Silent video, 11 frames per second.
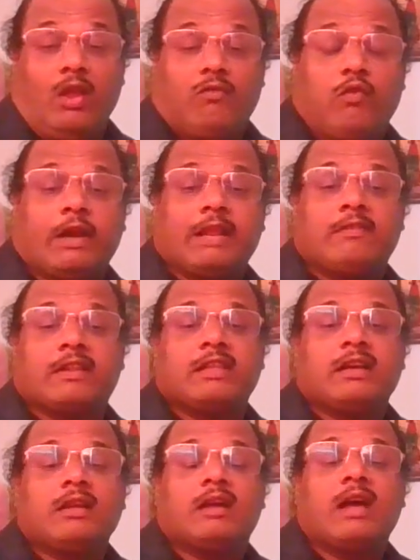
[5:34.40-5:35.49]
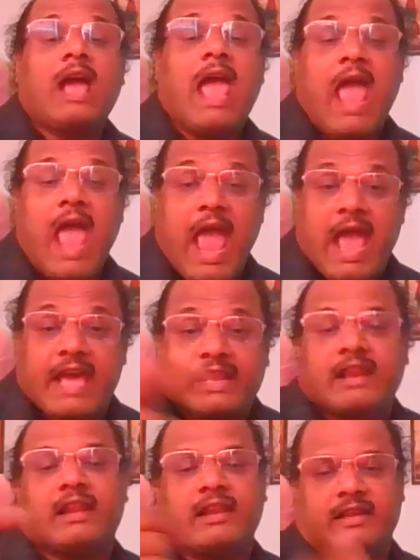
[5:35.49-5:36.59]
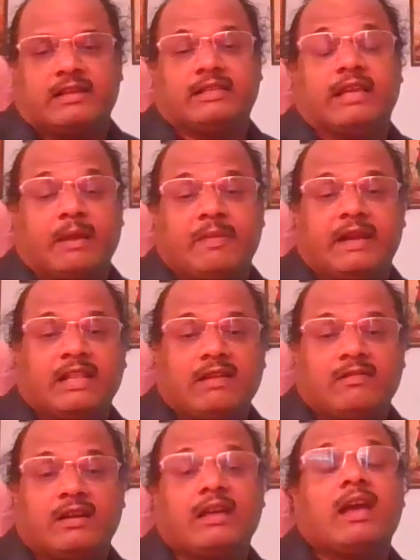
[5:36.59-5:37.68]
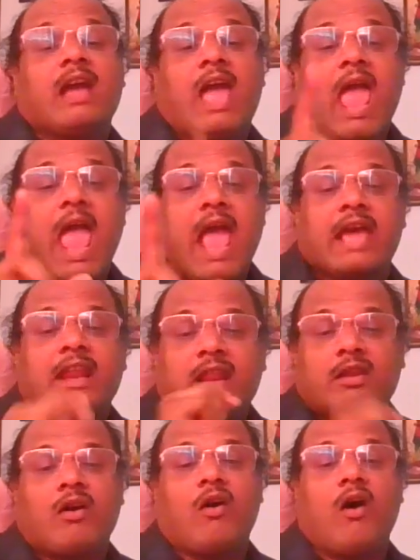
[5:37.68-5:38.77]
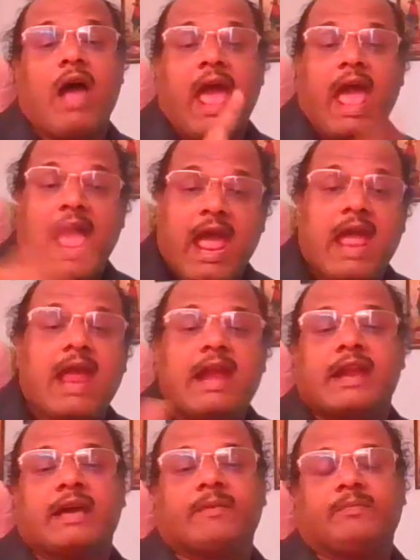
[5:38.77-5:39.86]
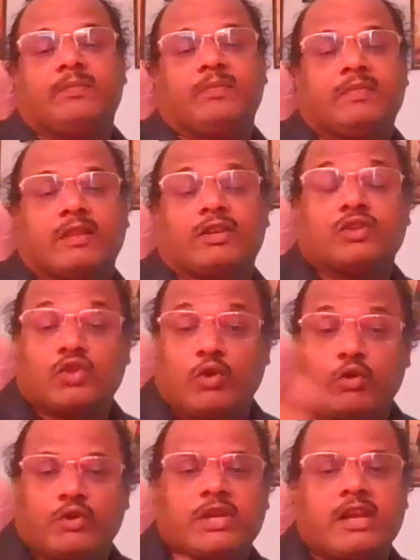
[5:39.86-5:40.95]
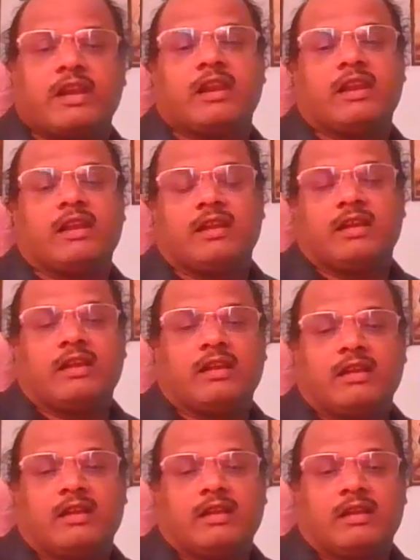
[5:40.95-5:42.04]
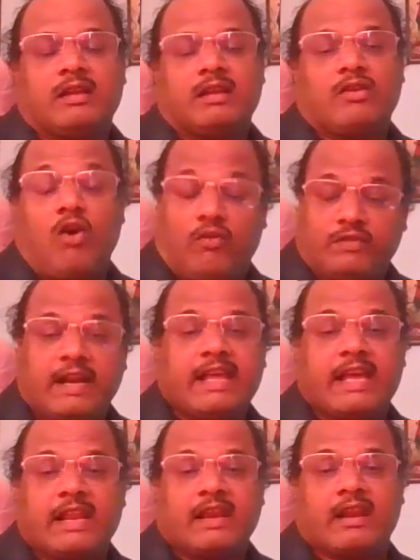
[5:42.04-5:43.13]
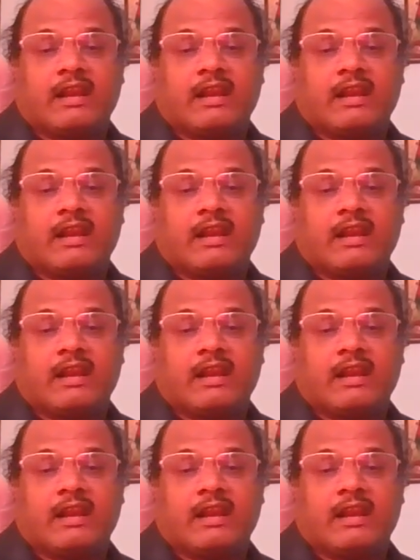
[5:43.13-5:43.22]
whatever the error, repeating the word, error and solution of that error,